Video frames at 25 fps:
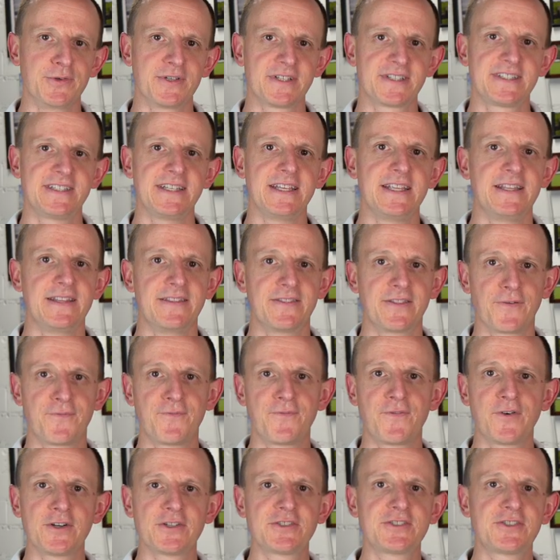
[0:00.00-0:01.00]
will see the
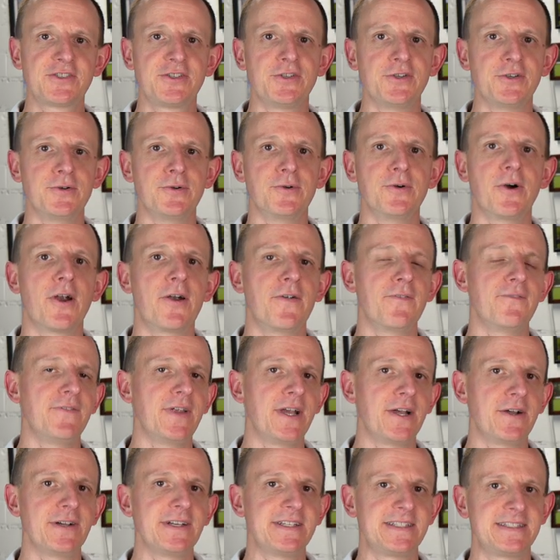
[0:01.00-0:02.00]
first two are
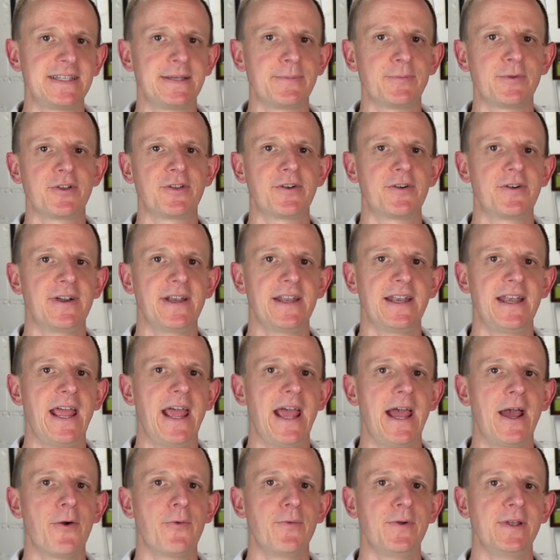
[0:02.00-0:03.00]
very similar in
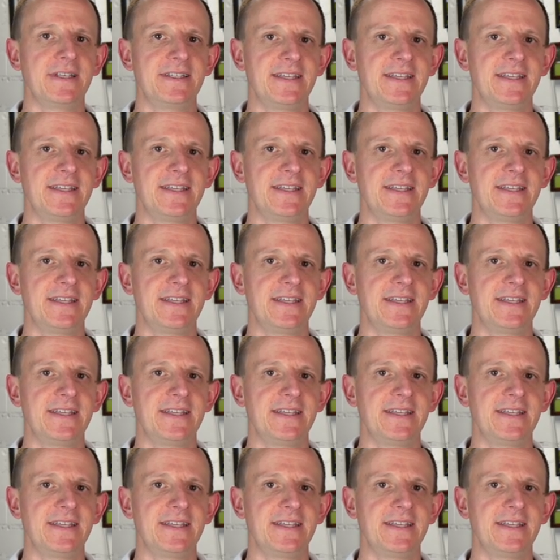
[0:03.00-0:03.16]
how we